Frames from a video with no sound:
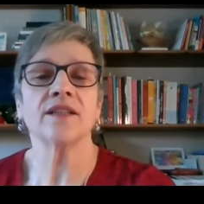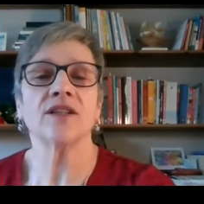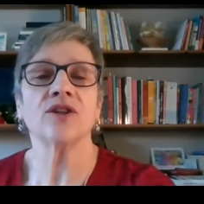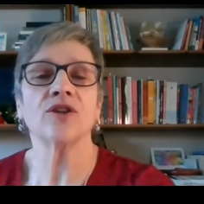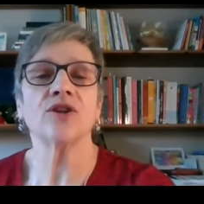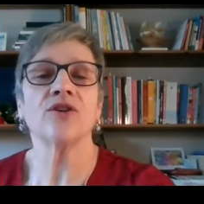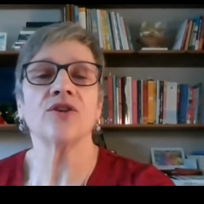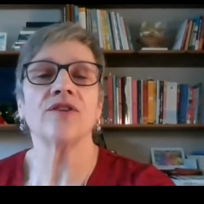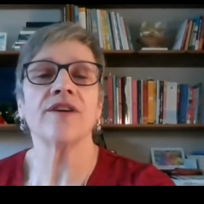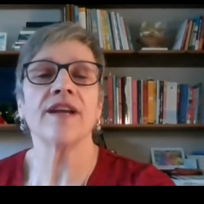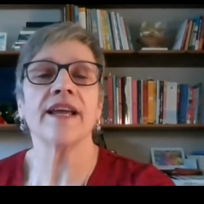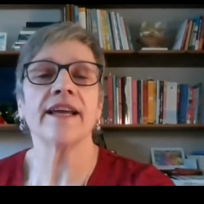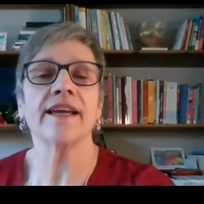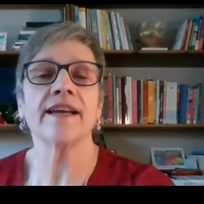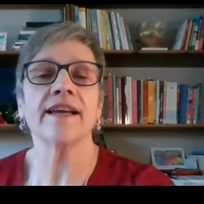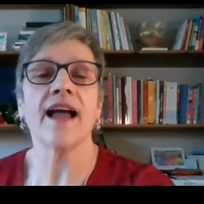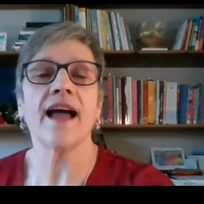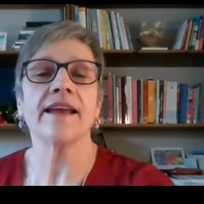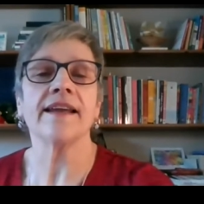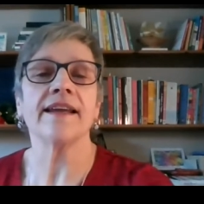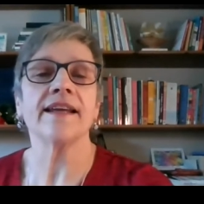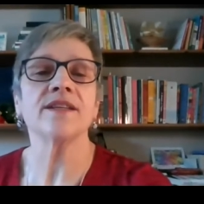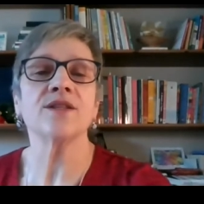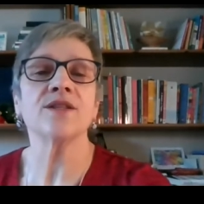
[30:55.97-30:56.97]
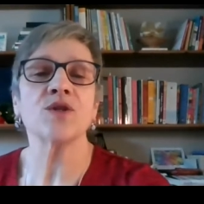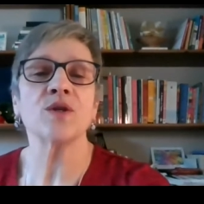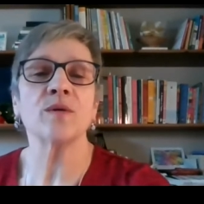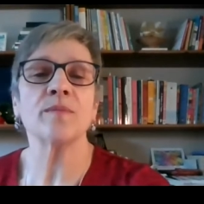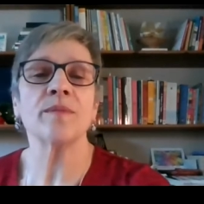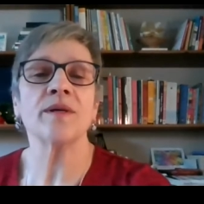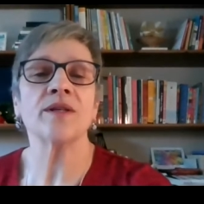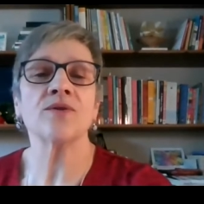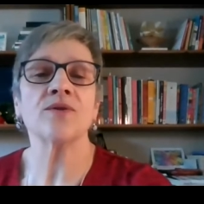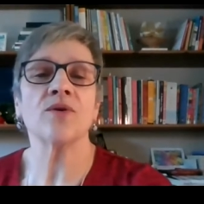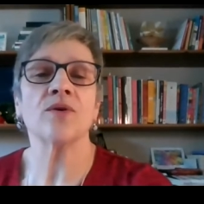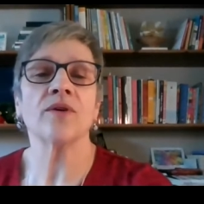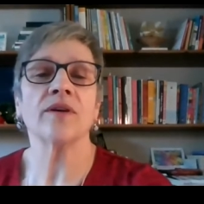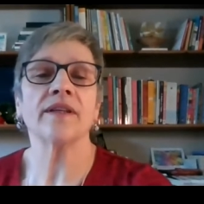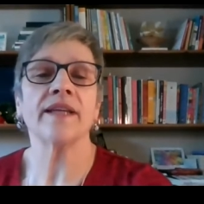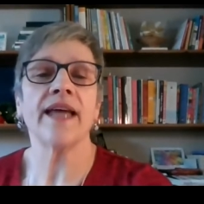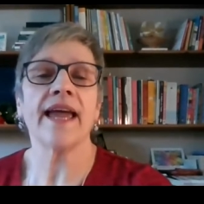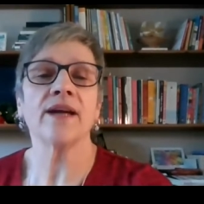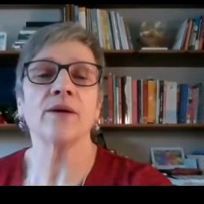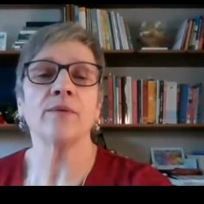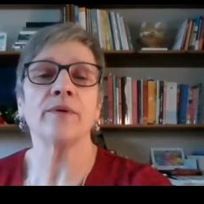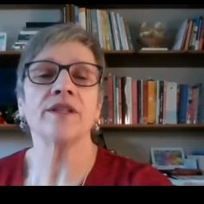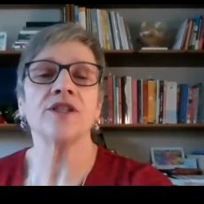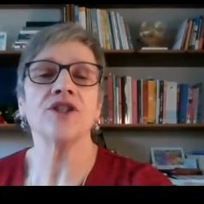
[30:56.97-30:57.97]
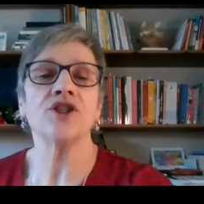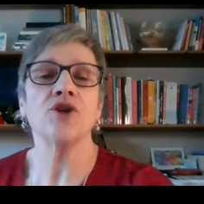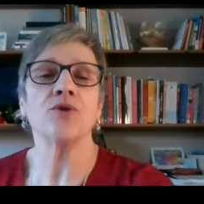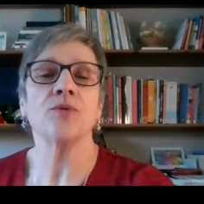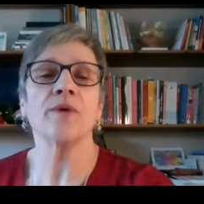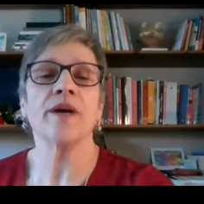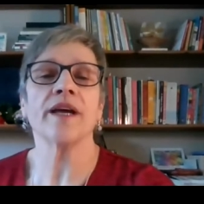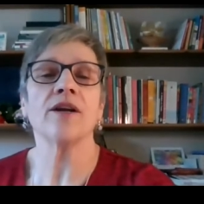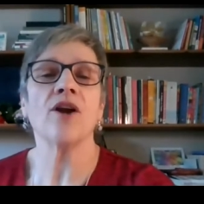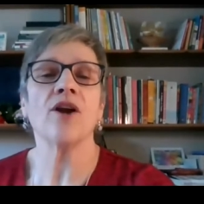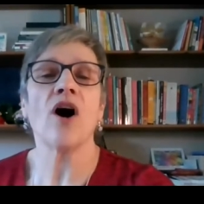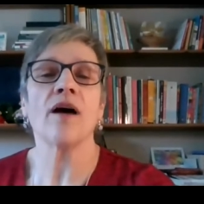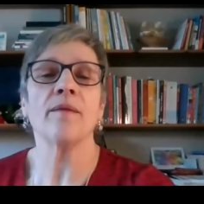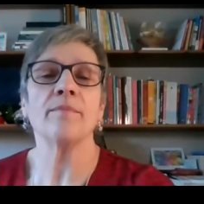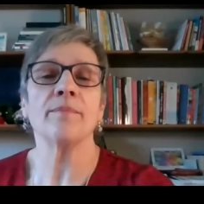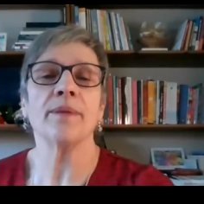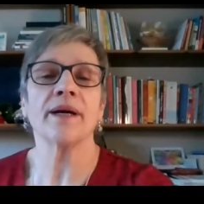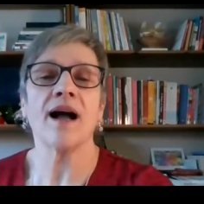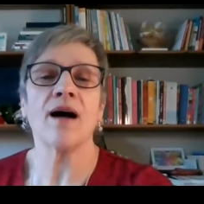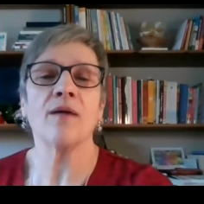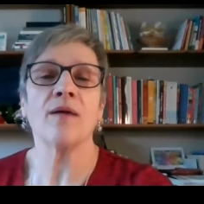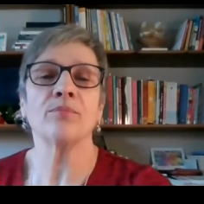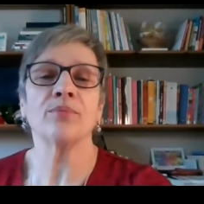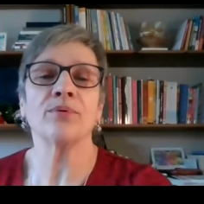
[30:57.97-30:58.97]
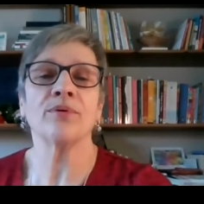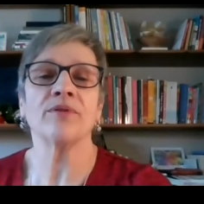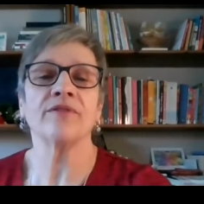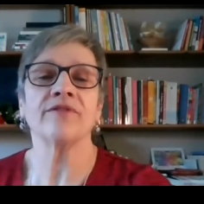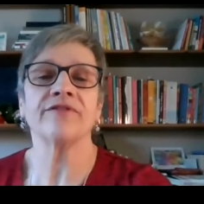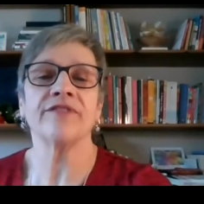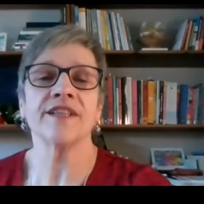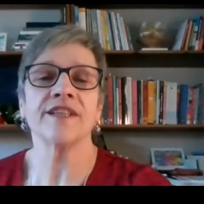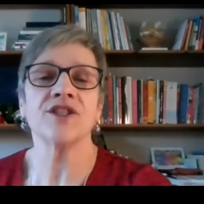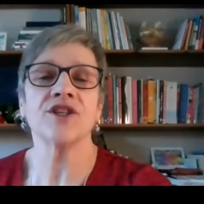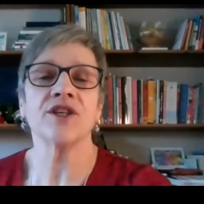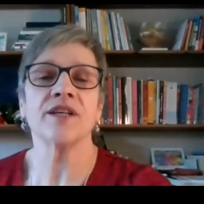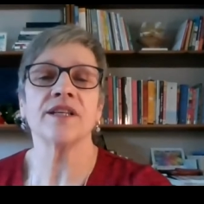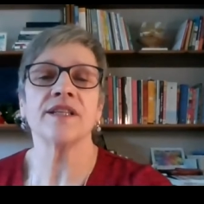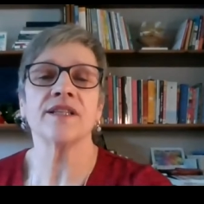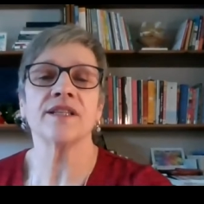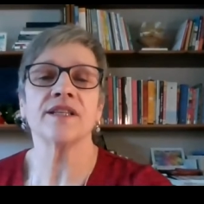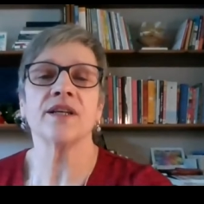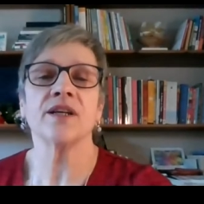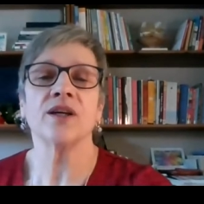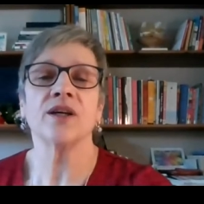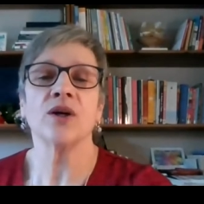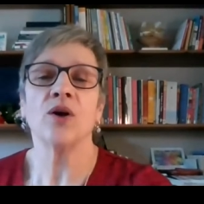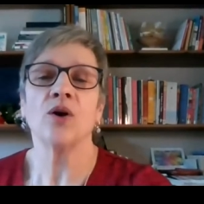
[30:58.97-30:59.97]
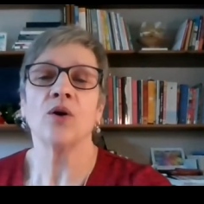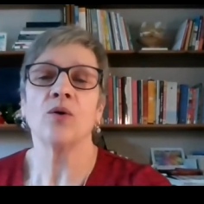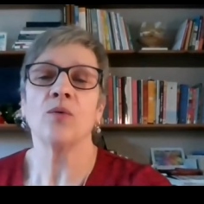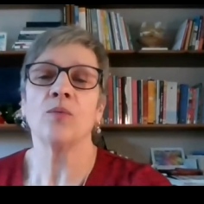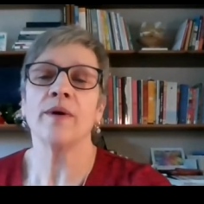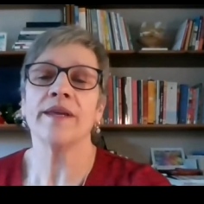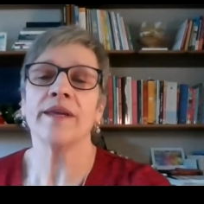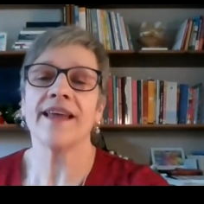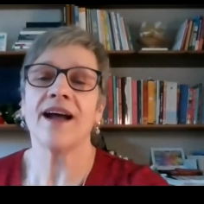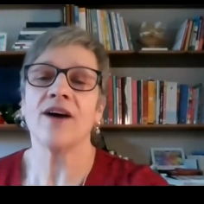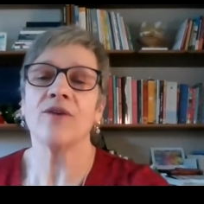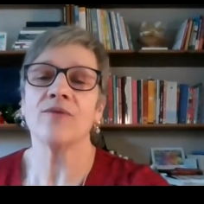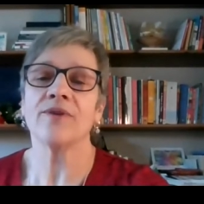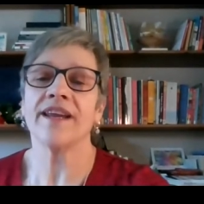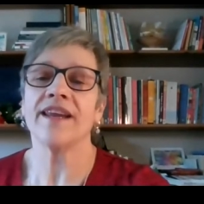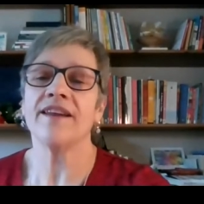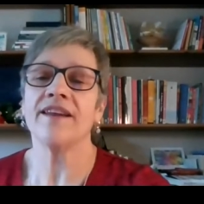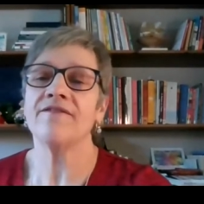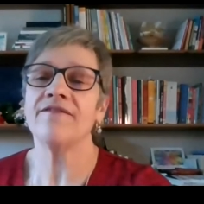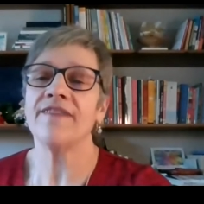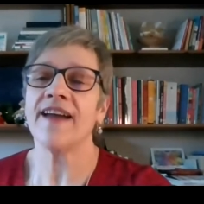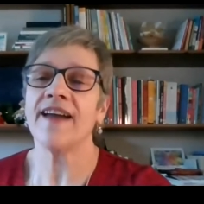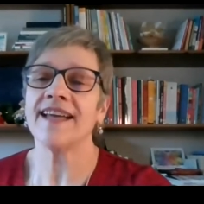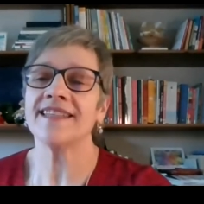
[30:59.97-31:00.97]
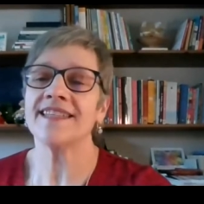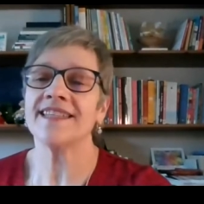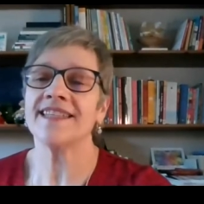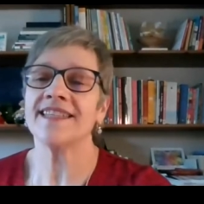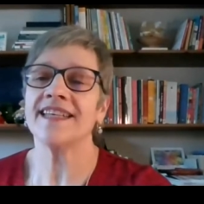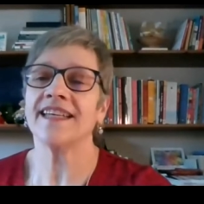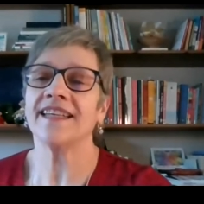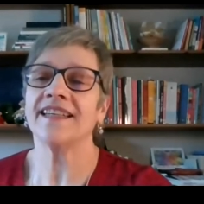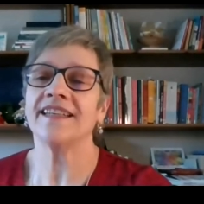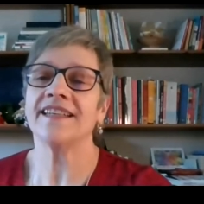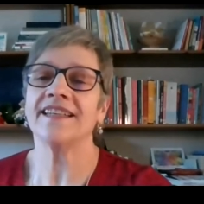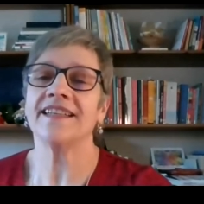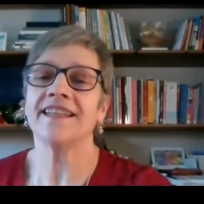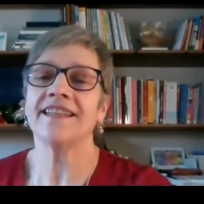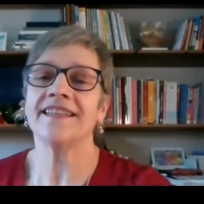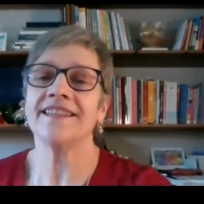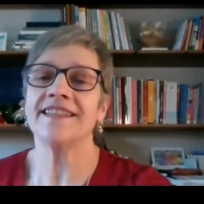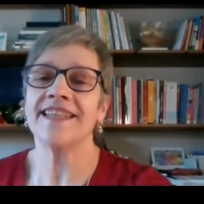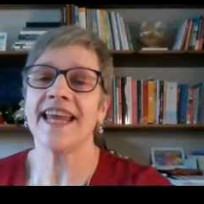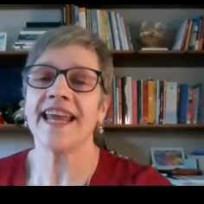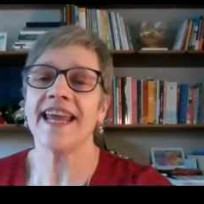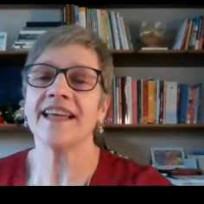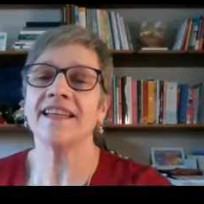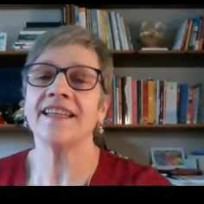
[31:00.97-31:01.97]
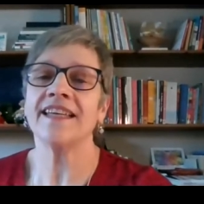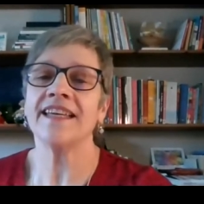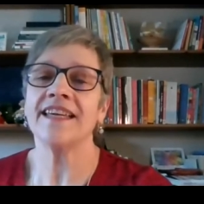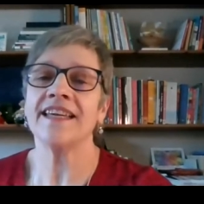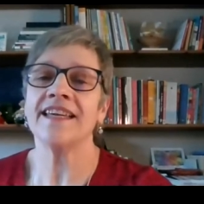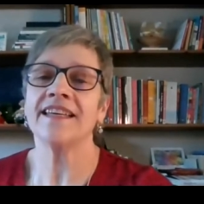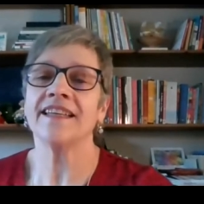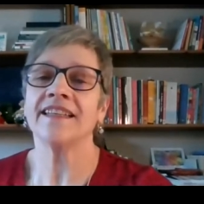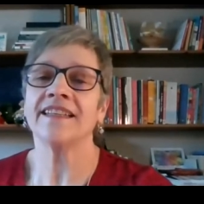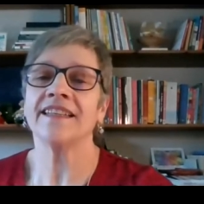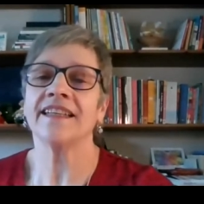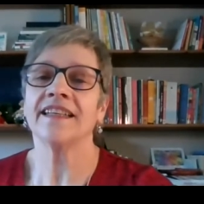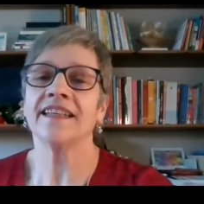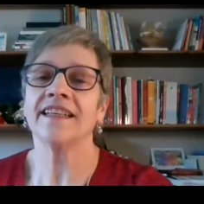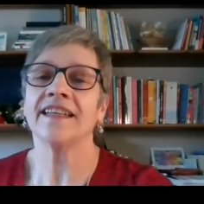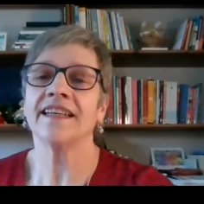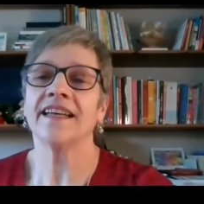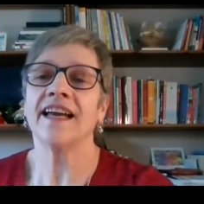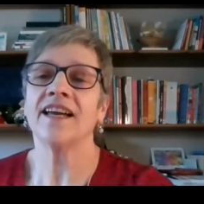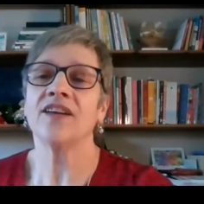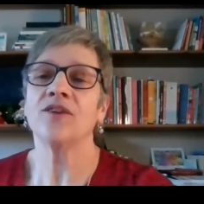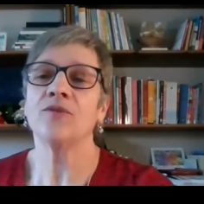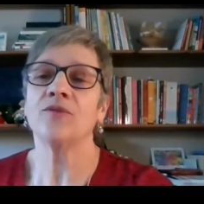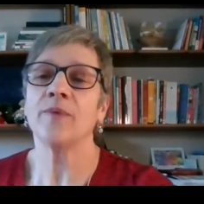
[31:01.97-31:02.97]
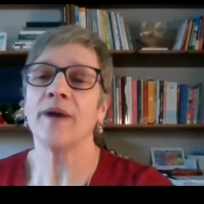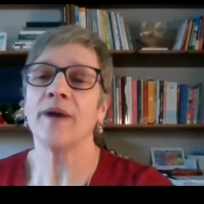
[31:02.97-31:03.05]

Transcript: Learning an instrument or a language, you cannot become proficient without investing daily and